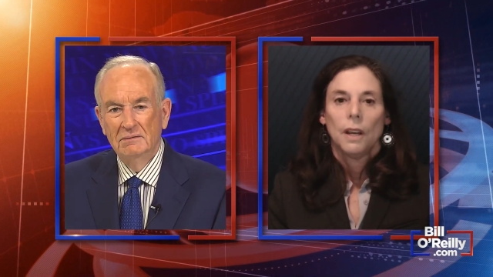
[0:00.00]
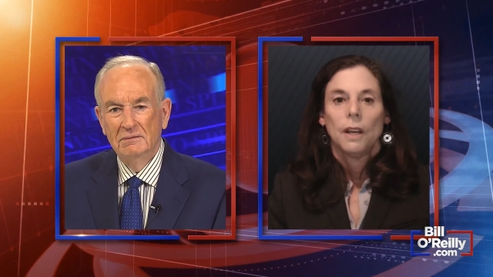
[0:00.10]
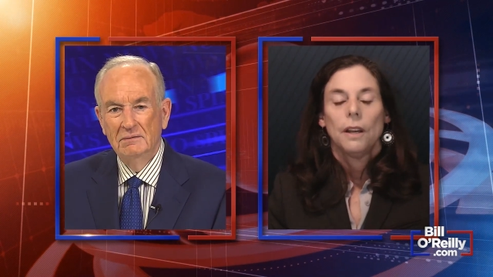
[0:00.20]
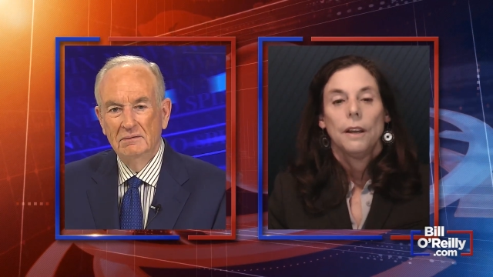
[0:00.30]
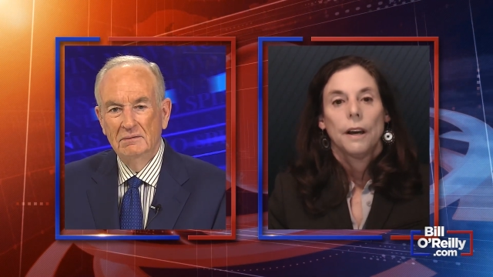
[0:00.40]

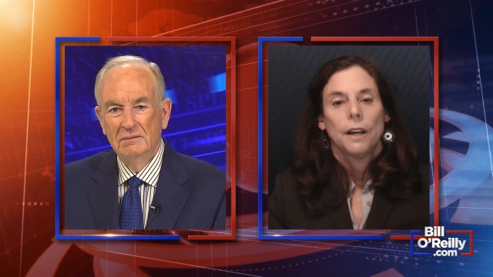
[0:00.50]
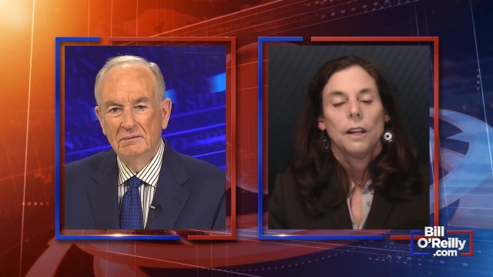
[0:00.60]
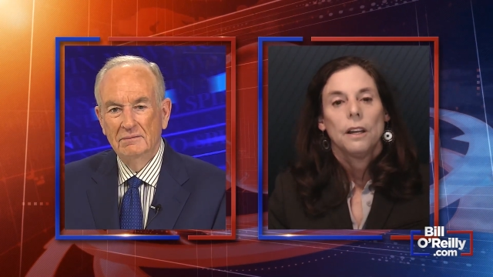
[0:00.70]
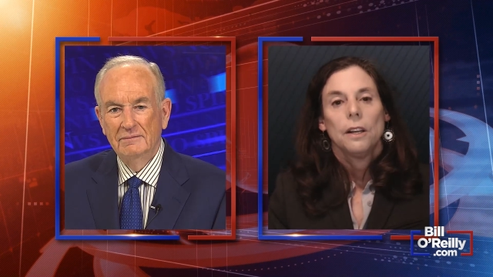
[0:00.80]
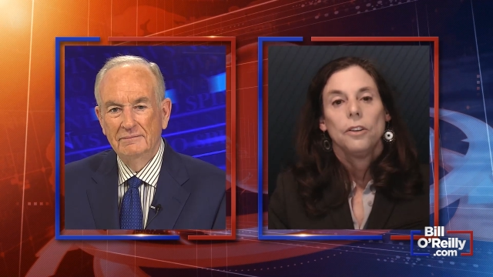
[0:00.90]
Speaker 1: Yeah,
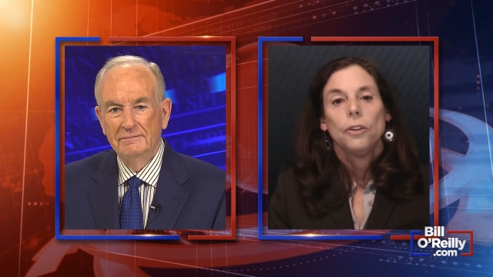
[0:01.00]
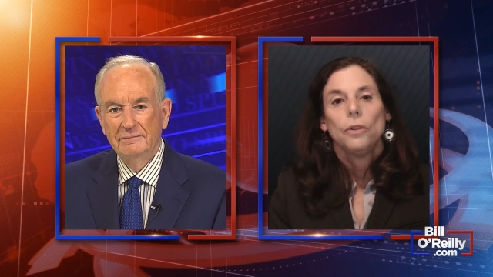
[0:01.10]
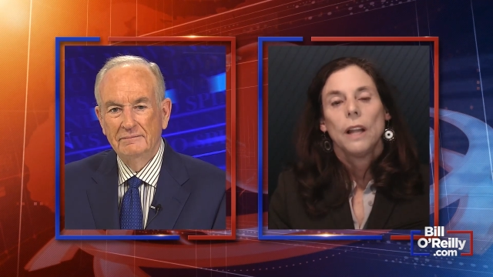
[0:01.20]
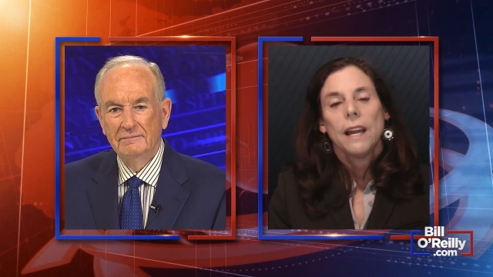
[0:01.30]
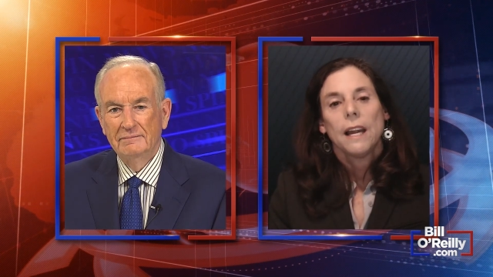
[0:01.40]
and you
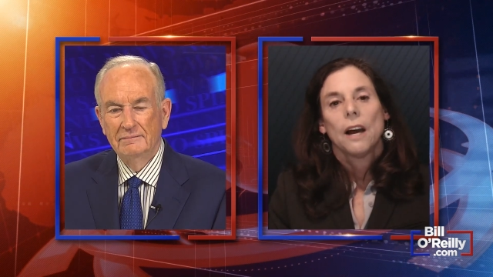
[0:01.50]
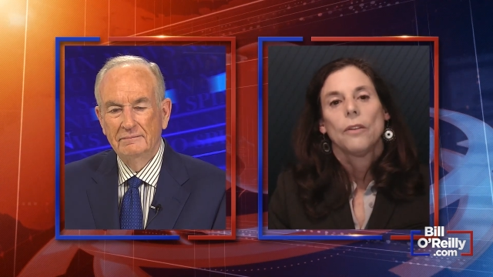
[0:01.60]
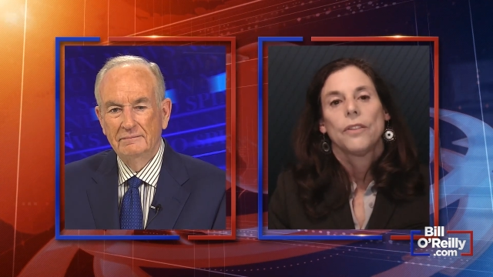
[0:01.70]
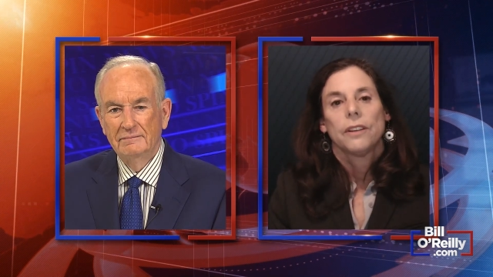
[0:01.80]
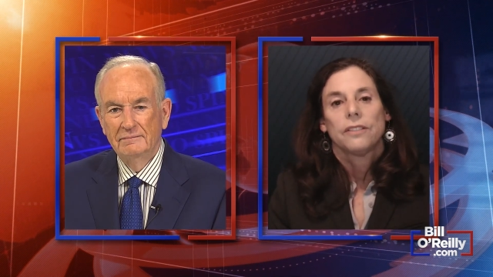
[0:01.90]
lay
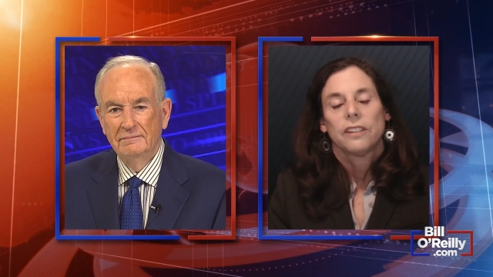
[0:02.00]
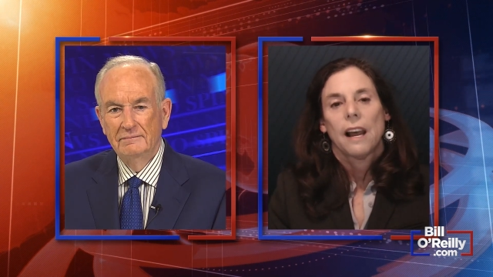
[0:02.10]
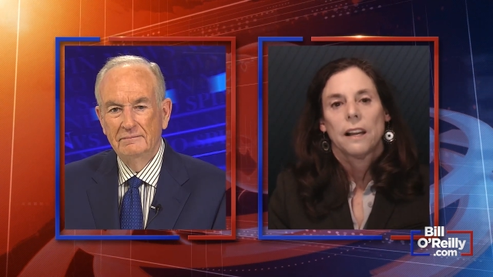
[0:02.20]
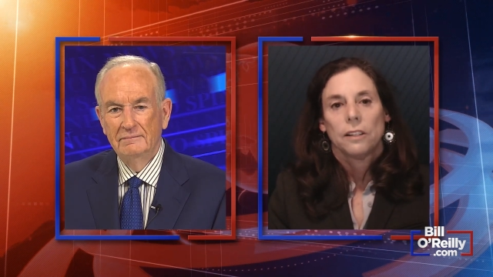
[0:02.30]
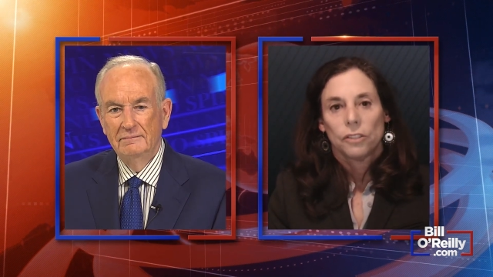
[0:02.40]
out the
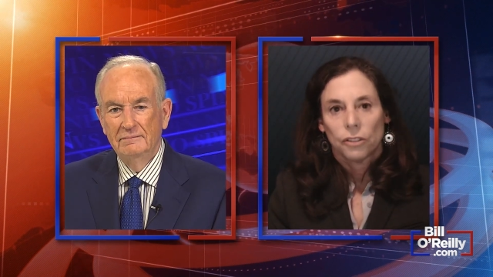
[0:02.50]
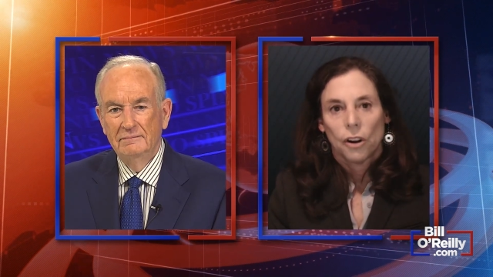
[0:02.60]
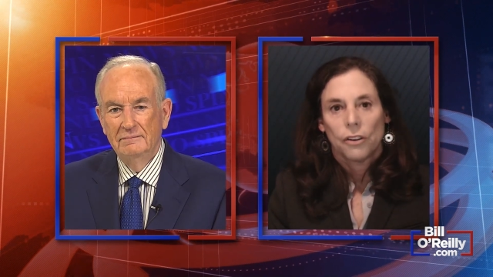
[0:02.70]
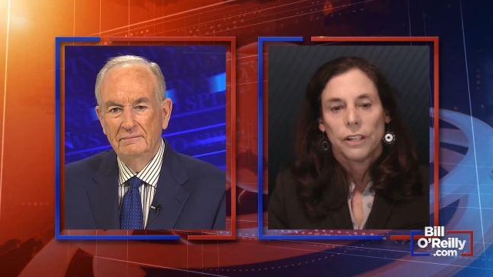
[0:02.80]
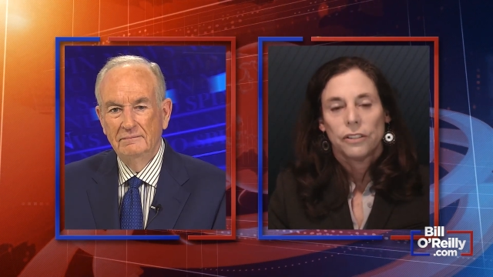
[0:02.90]
sad and
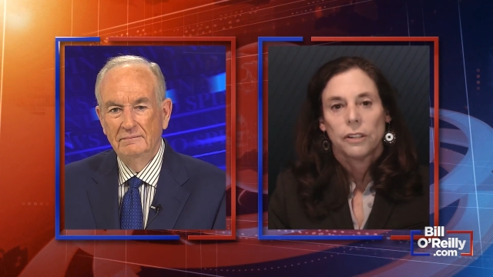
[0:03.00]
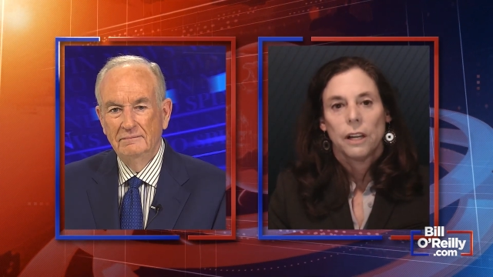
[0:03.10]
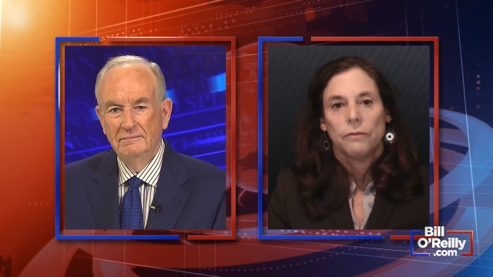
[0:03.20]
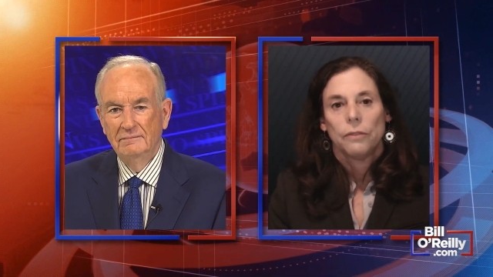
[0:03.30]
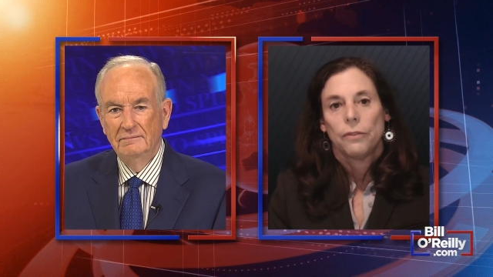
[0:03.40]
sorry state
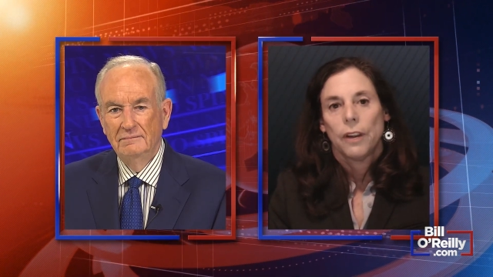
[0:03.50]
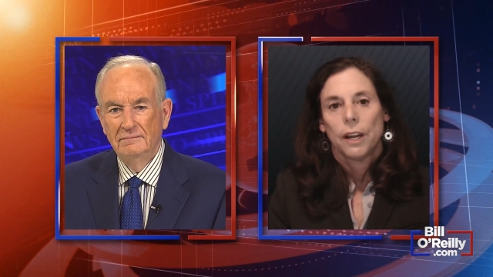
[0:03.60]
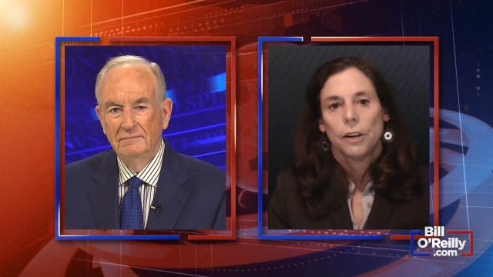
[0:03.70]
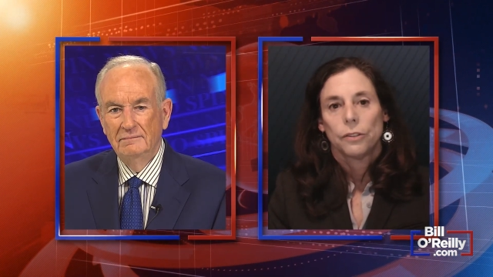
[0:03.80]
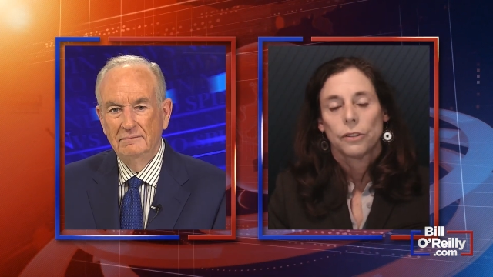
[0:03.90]
of
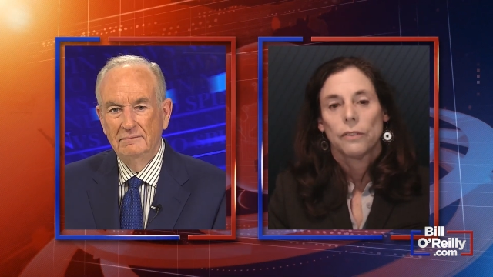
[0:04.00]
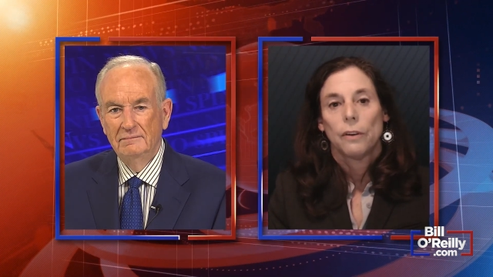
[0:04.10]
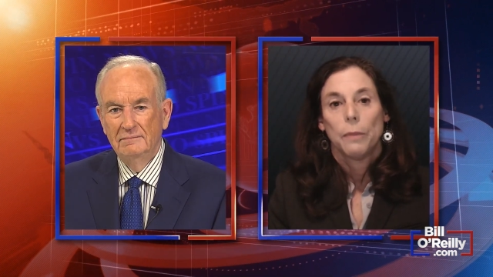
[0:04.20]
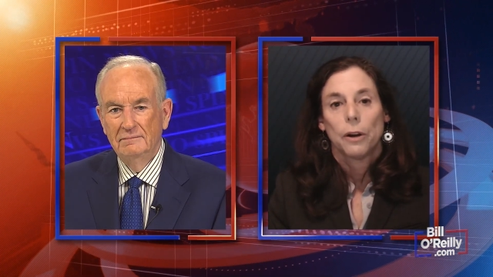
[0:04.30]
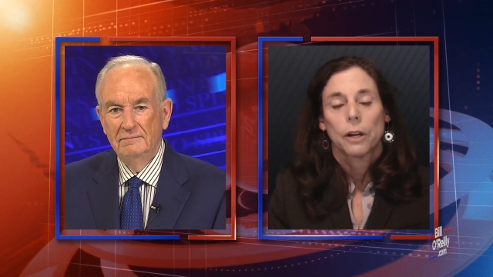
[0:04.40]
affairs of
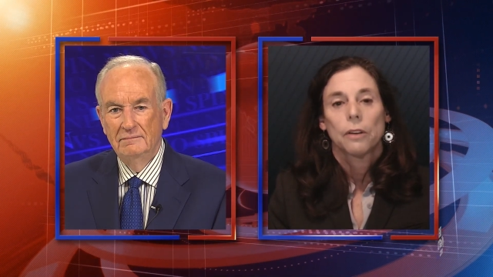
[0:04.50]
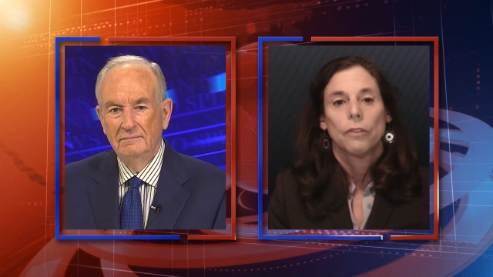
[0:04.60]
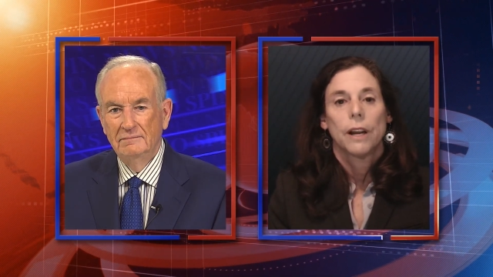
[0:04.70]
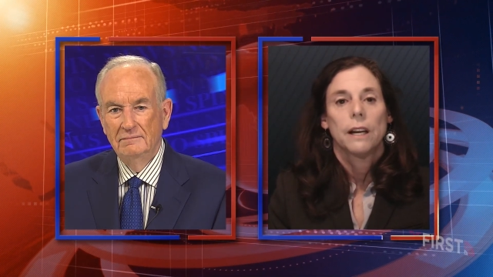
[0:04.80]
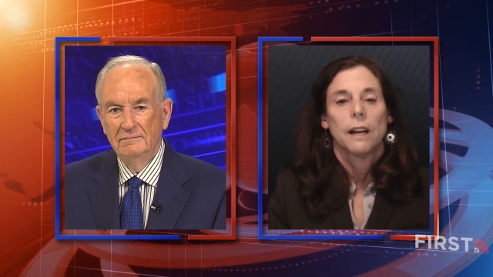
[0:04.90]
America
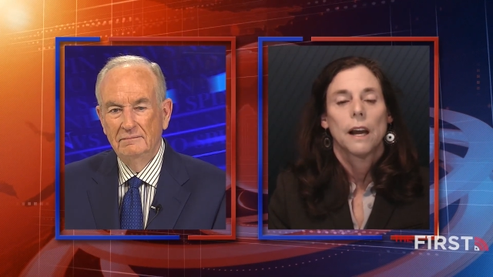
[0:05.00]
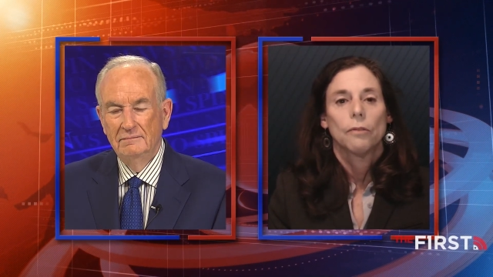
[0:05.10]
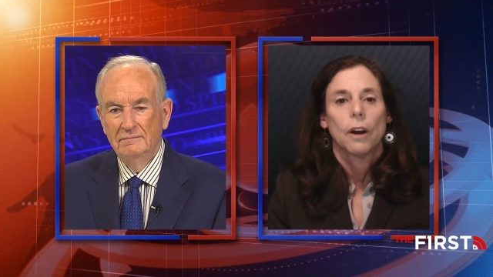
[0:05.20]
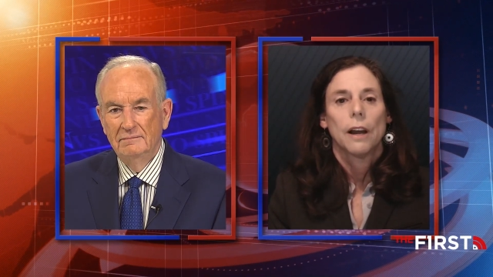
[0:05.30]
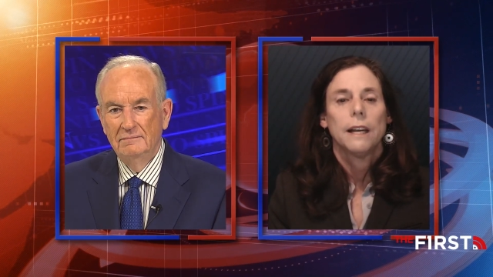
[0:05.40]
right now,
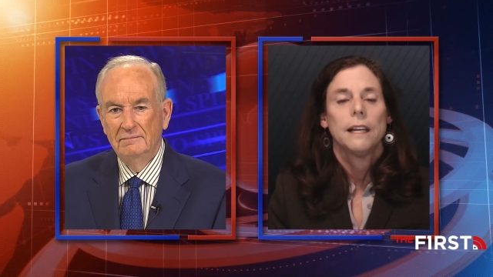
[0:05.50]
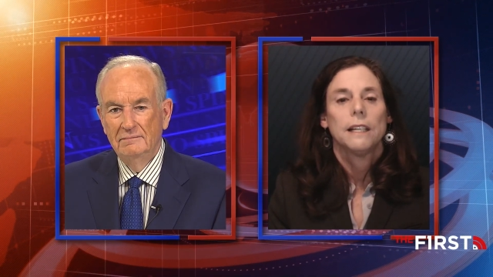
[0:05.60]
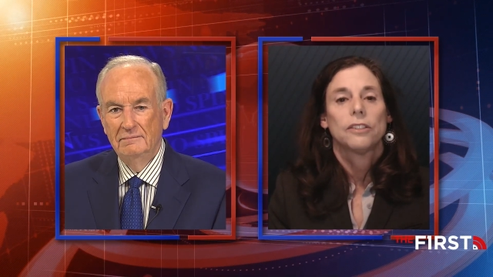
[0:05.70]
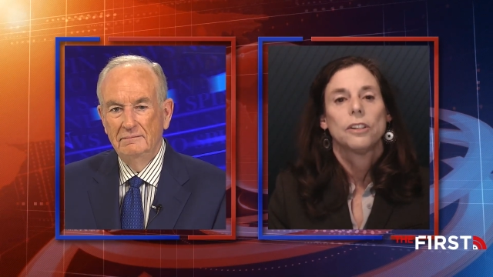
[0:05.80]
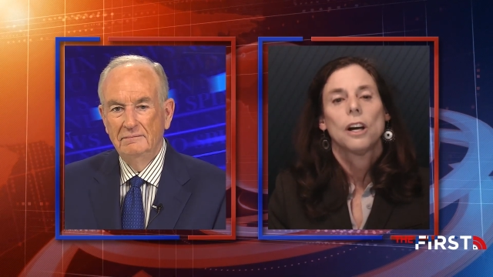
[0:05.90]
right?
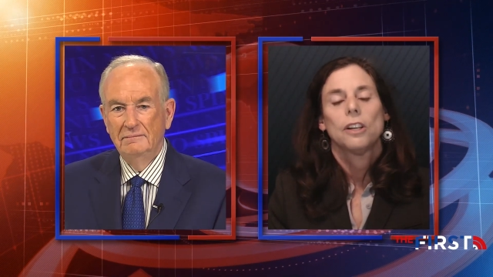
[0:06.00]
It's not